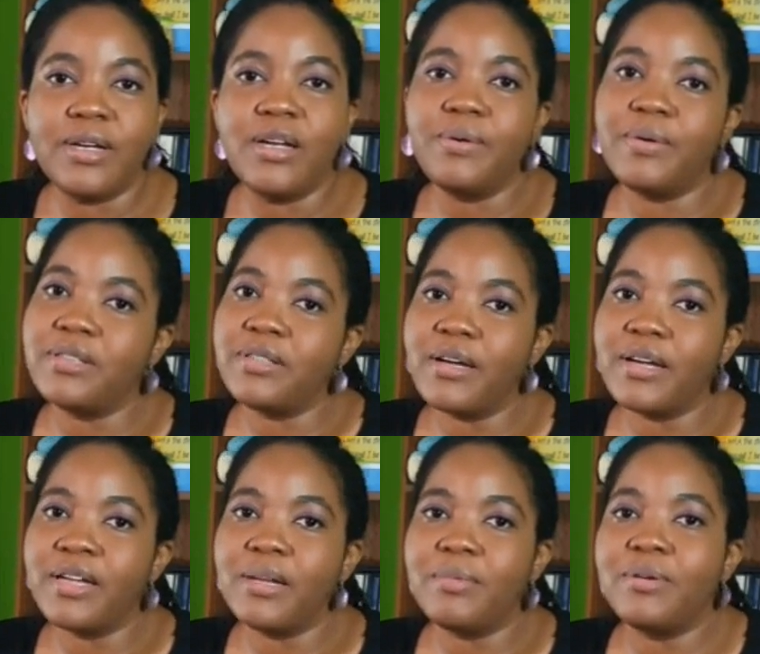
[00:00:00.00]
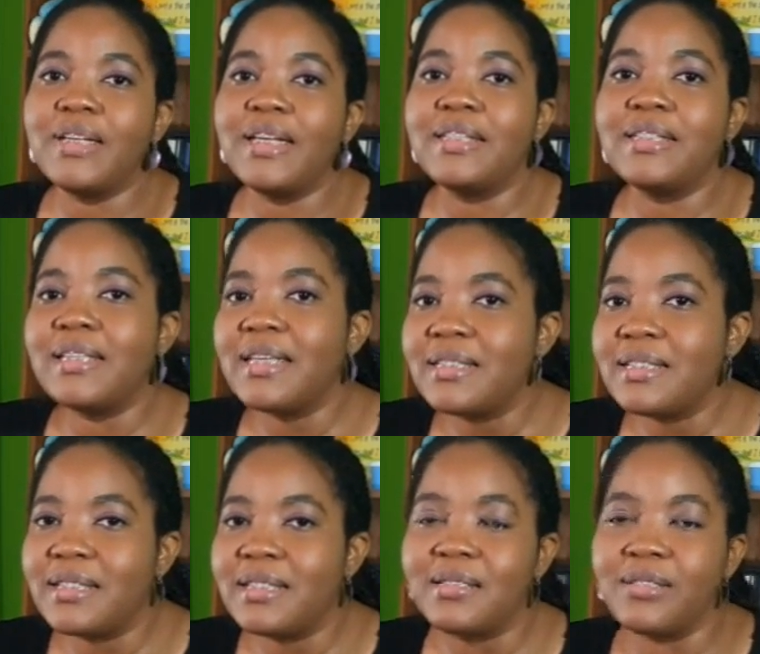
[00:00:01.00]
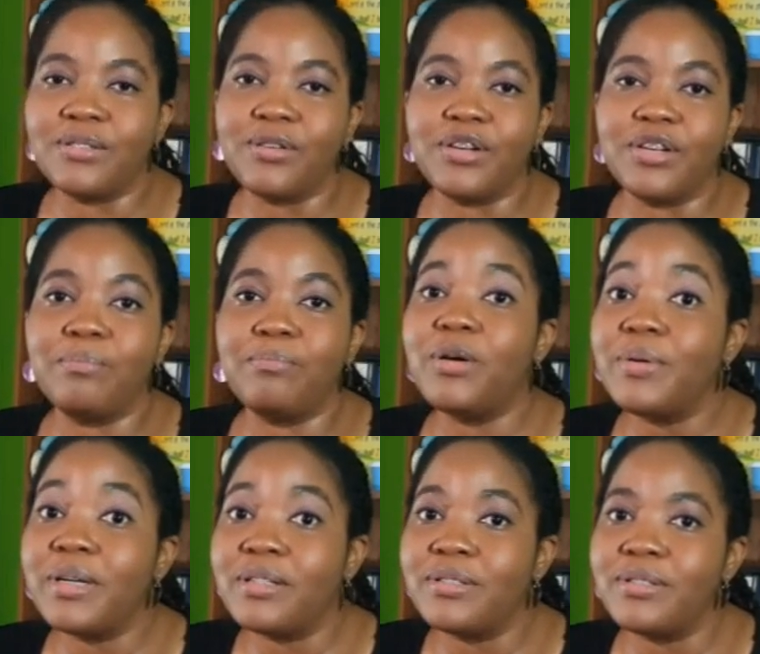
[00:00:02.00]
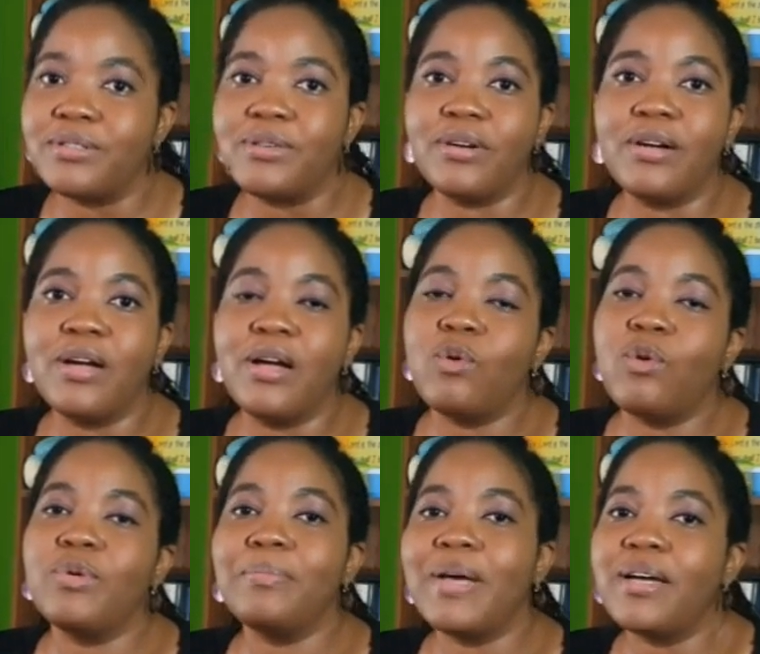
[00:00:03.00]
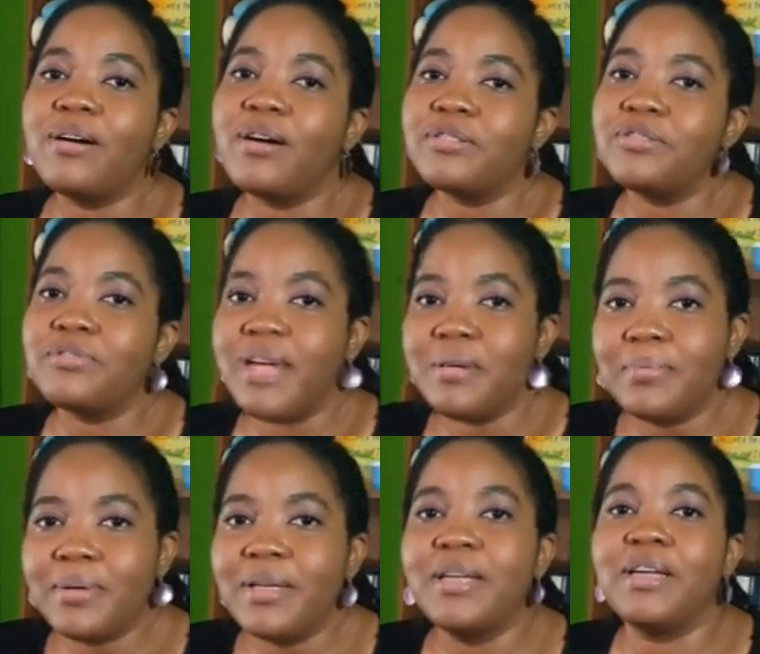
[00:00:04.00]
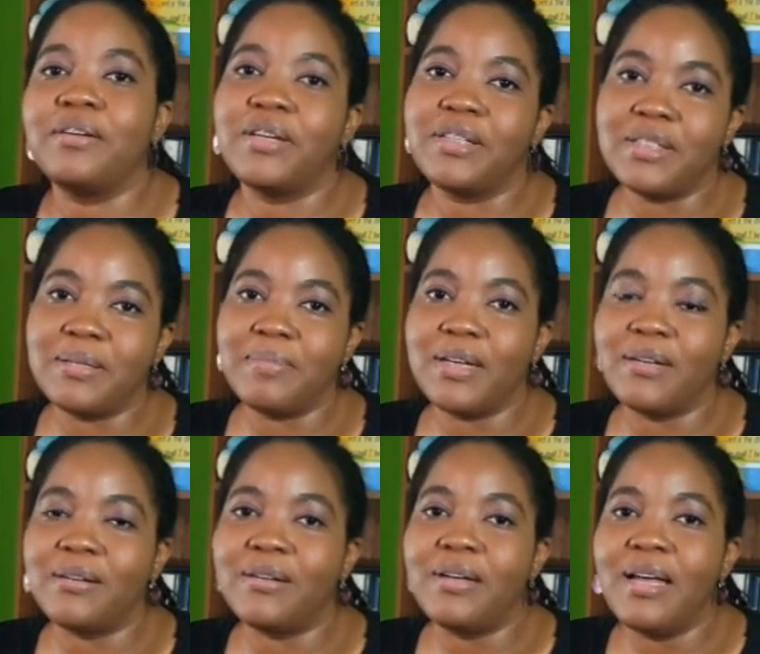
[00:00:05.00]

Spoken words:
we're talking about the intestines or the bowels, or what we might call tripe here in Jamaica.